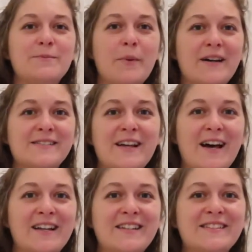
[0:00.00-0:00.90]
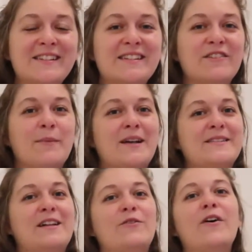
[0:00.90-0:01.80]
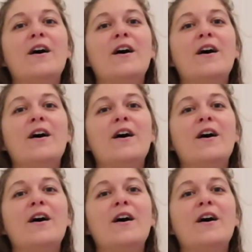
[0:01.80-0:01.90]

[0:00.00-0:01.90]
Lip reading: past identity of myself.